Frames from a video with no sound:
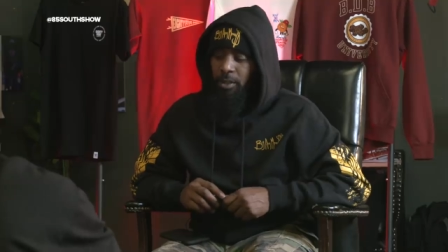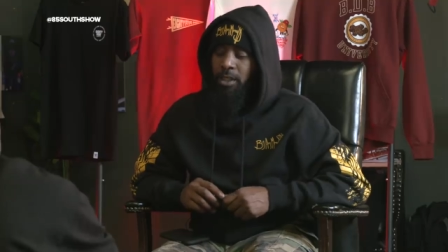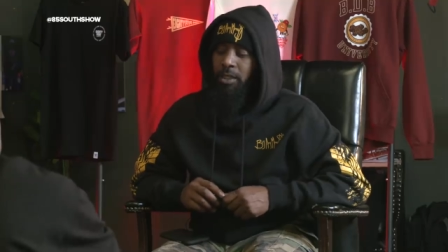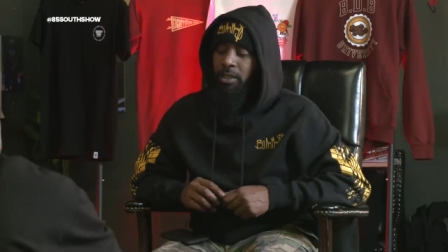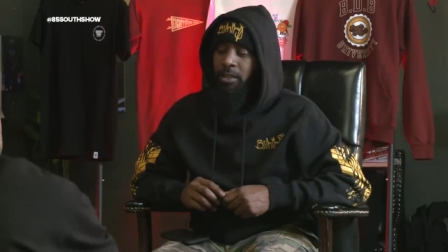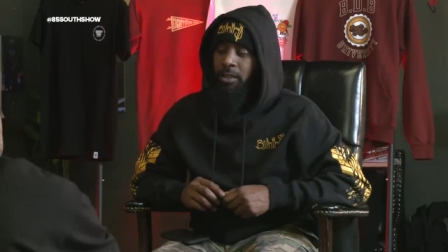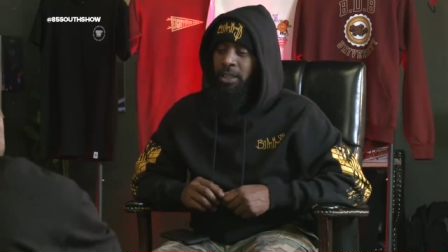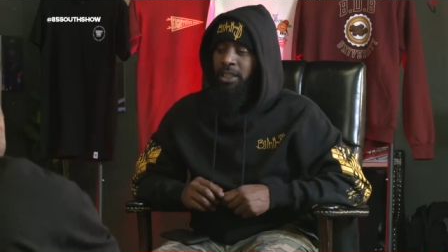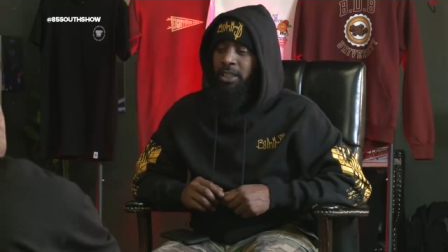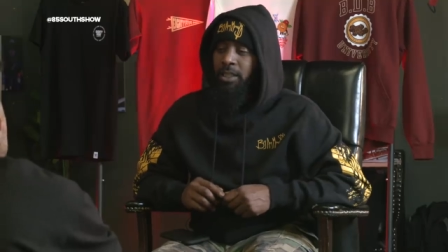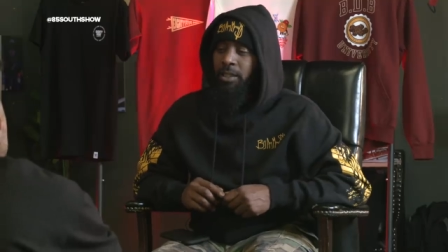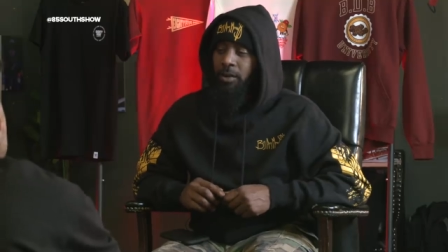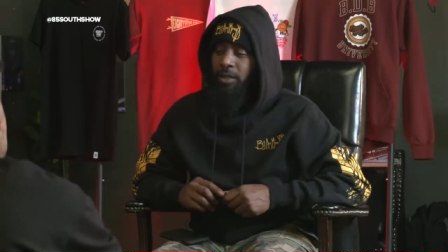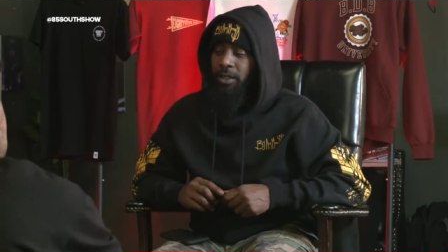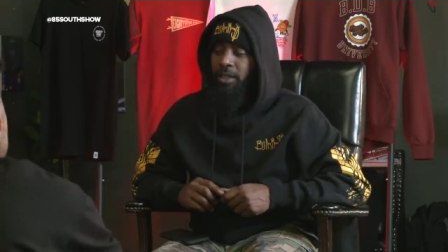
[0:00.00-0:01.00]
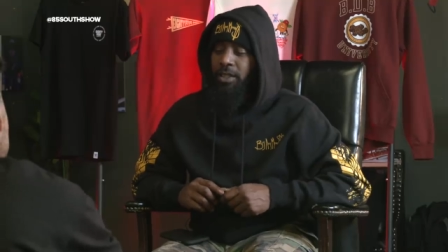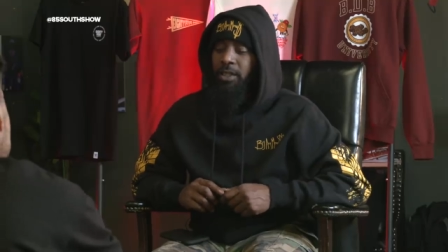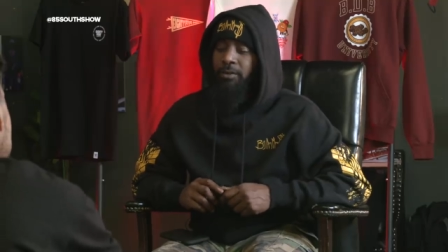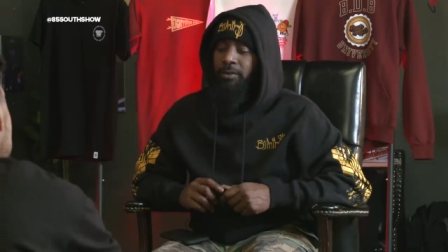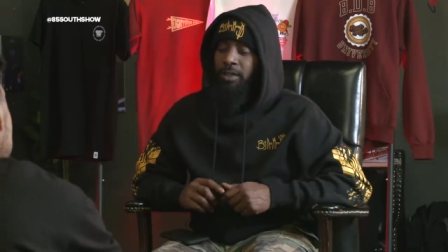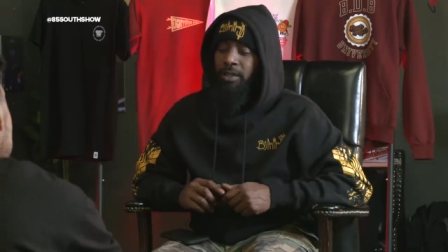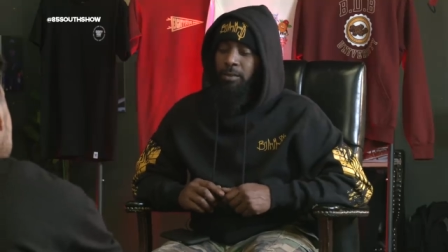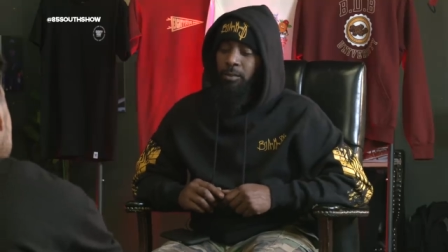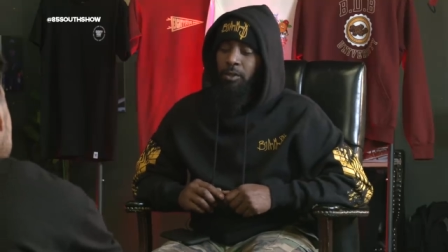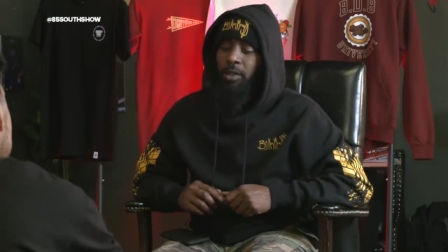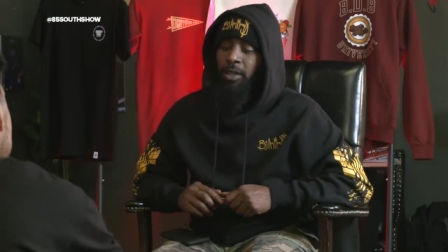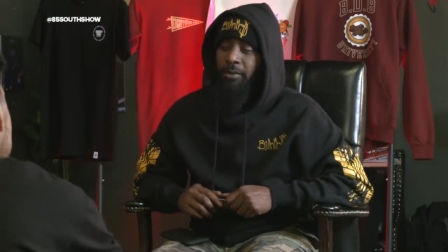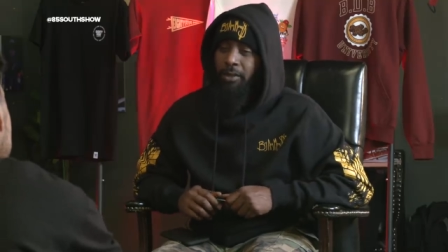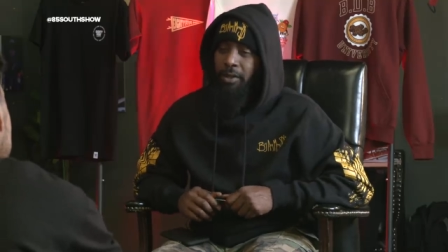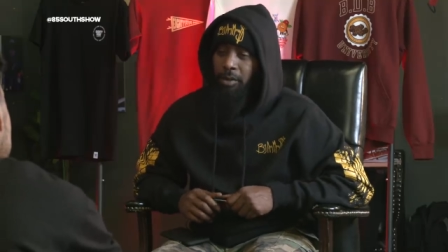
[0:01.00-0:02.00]
look, just know this. If it's some
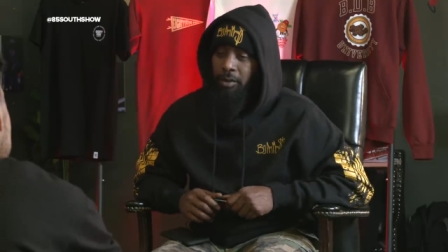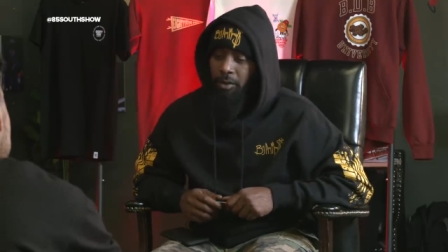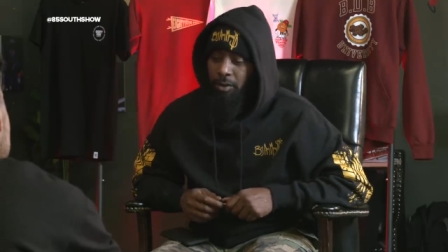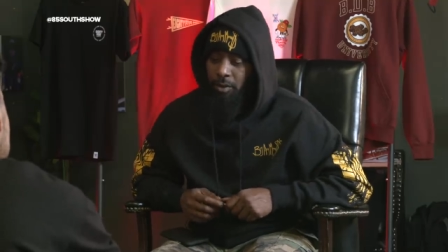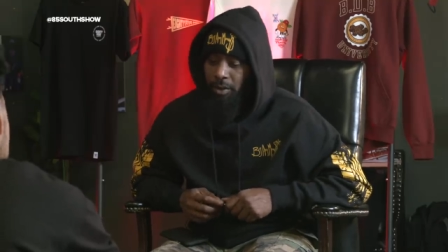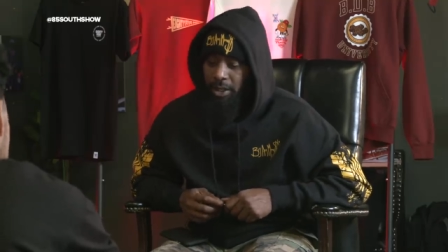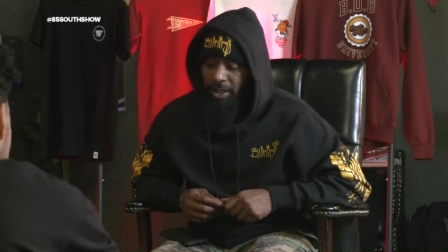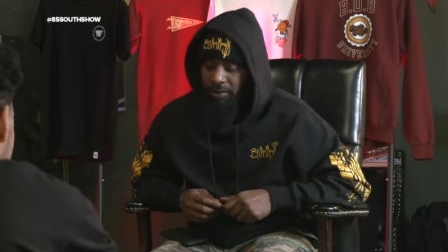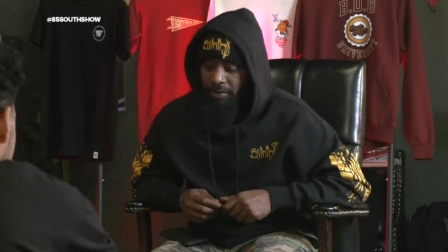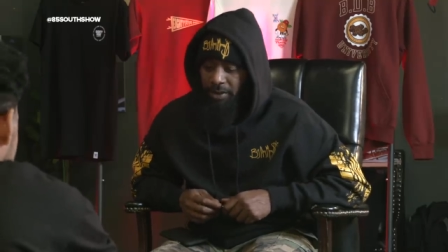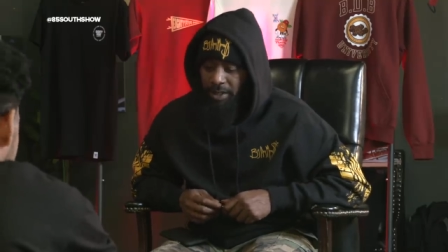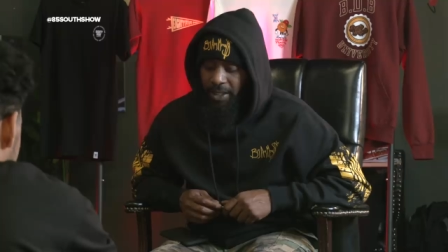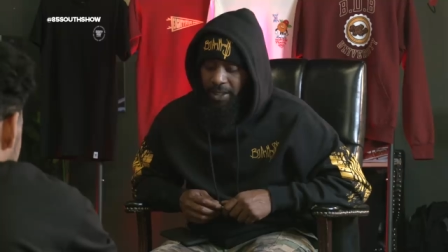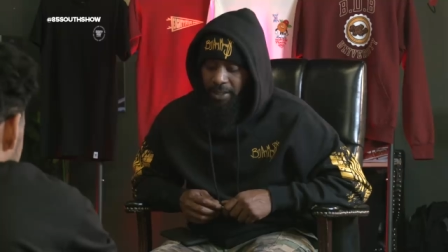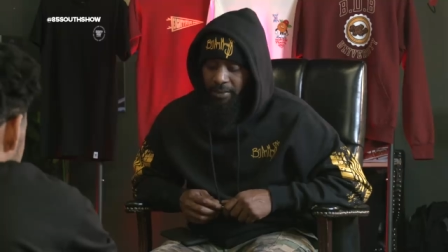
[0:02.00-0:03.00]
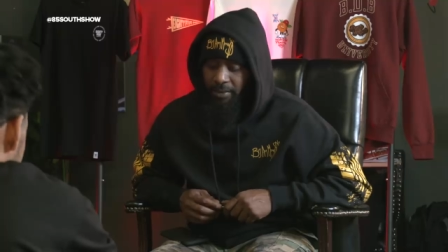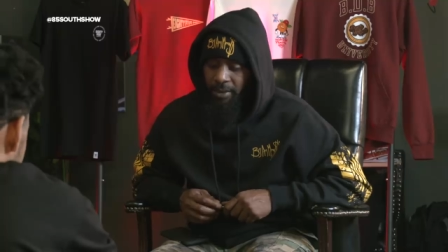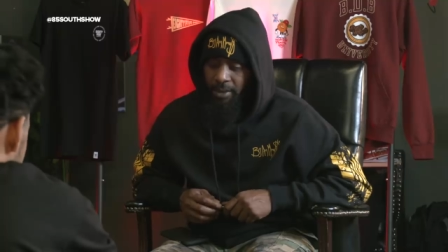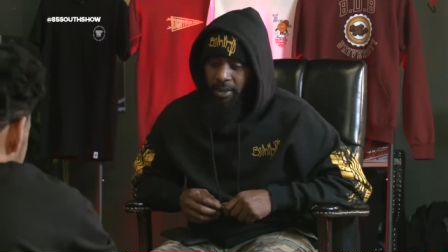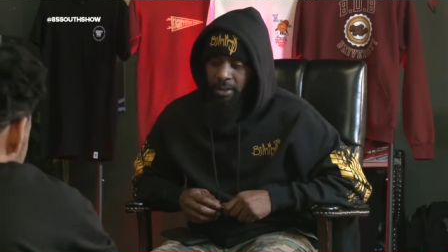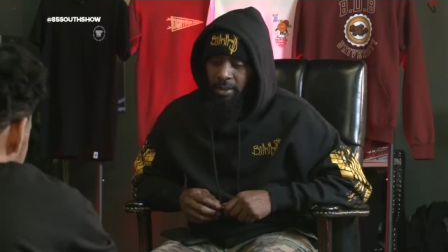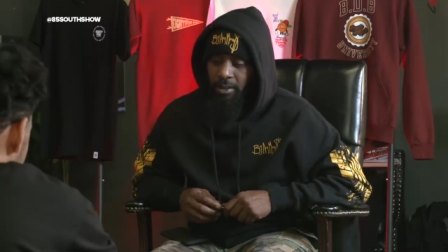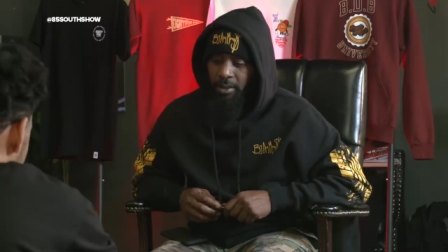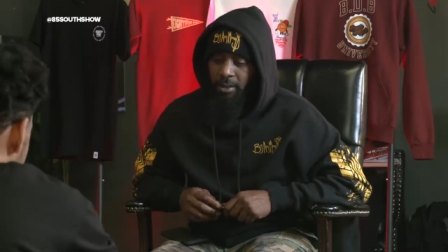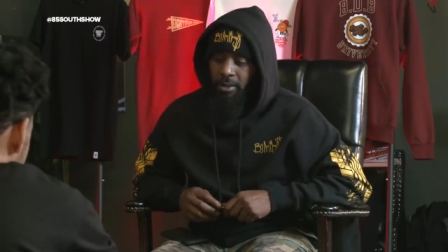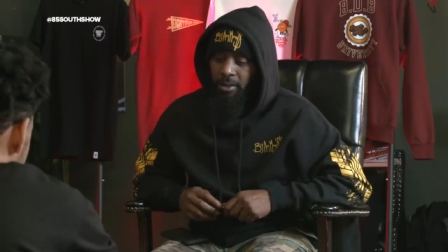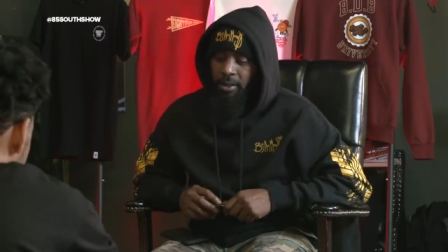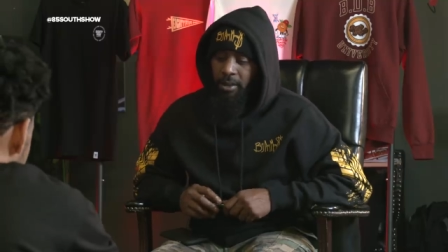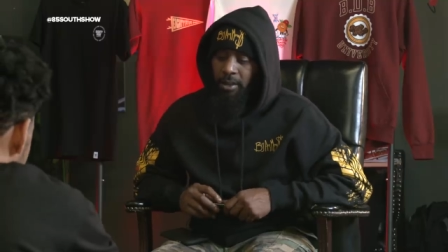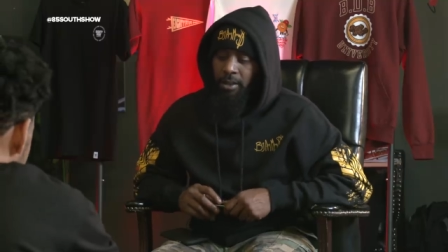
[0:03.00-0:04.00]
traffic on 285
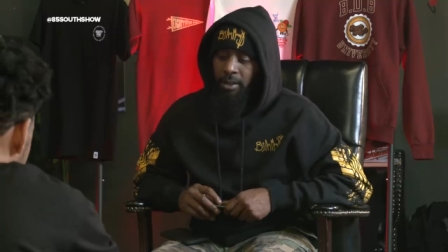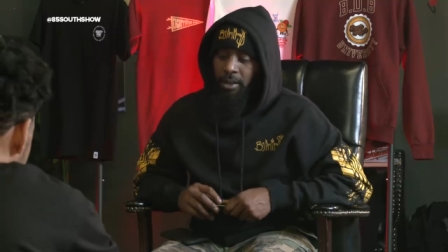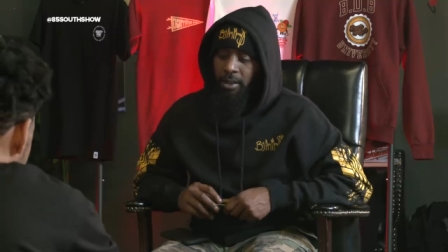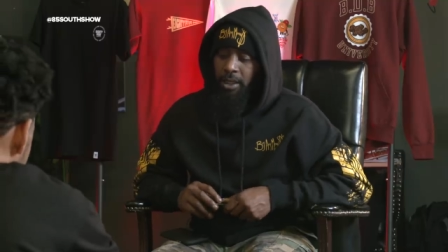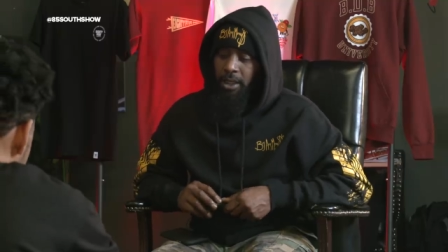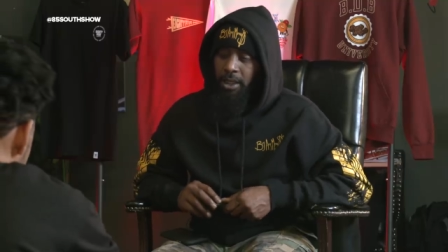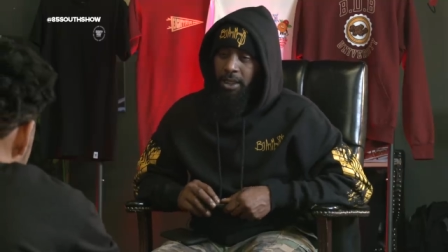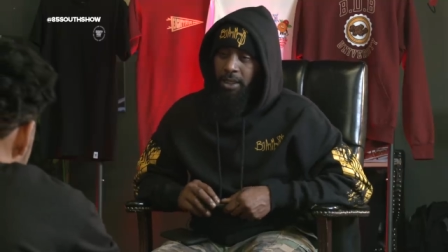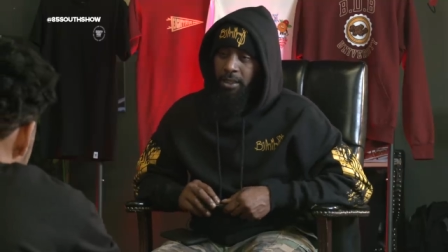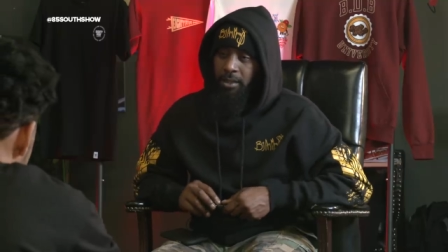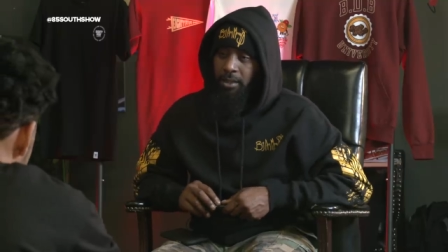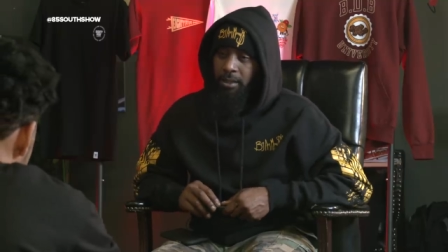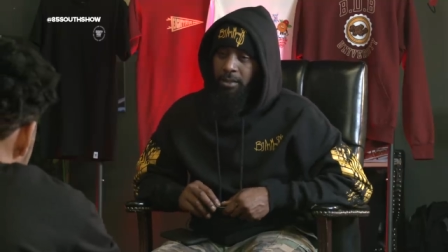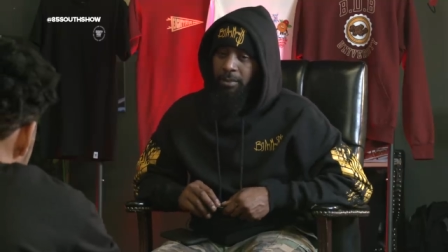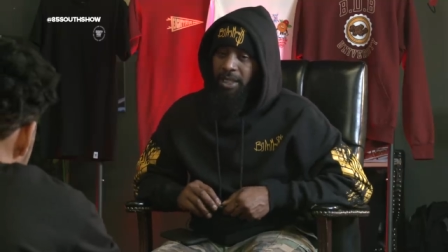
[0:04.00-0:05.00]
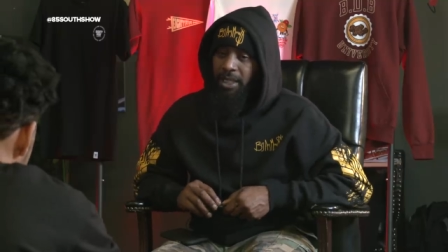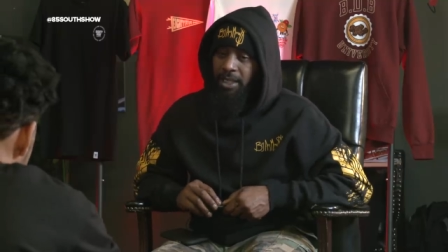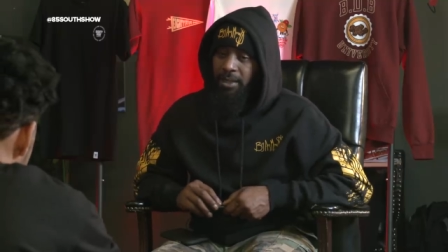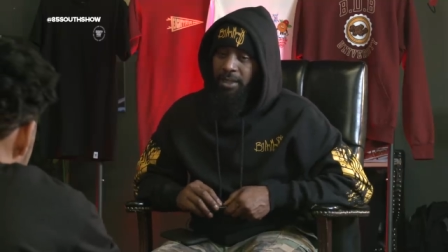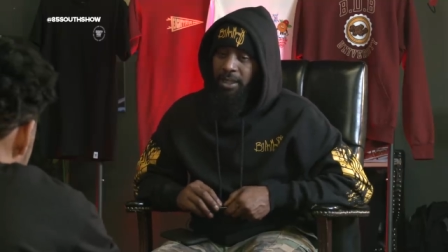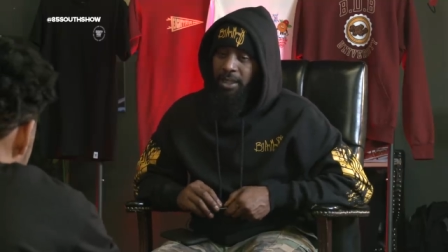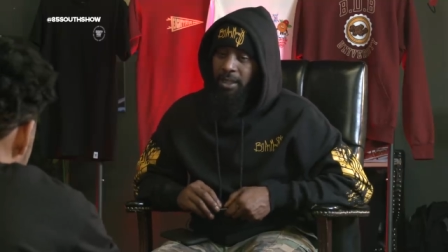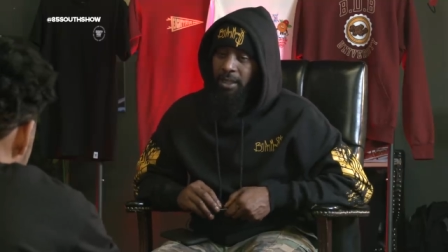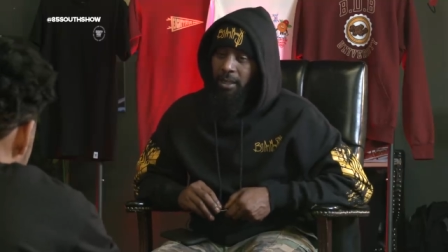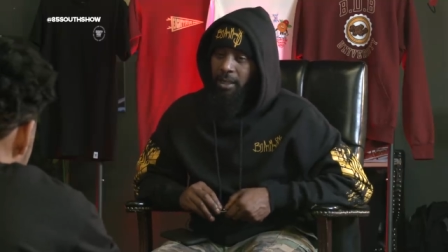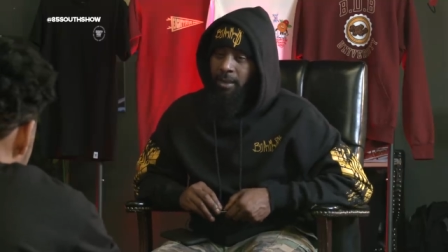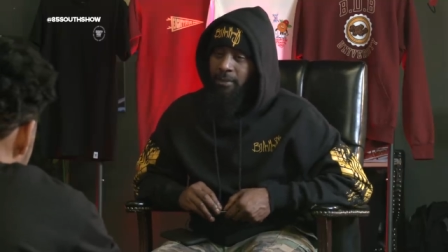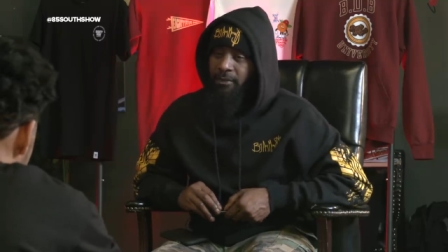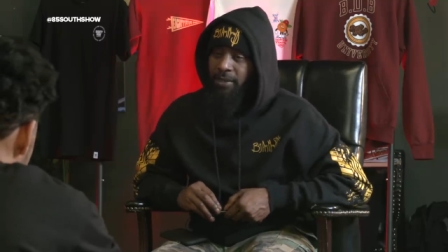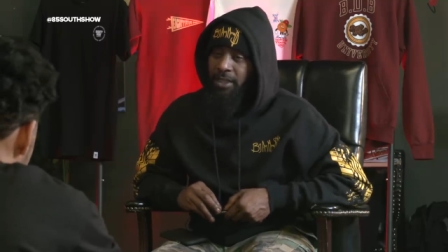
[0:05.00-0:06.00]
and then somebody say,
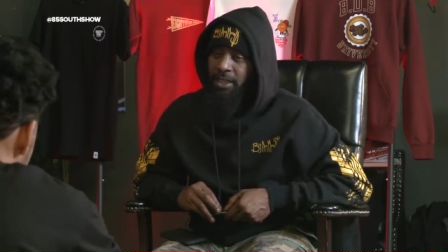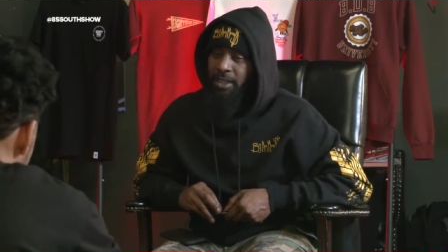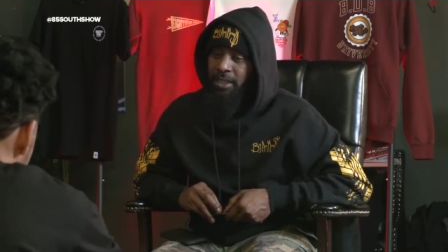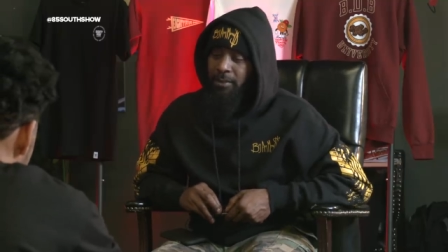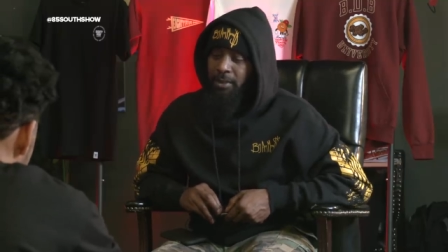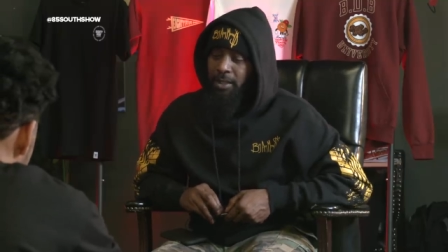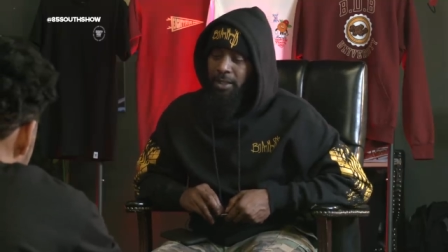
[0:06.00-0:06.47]
I'm 15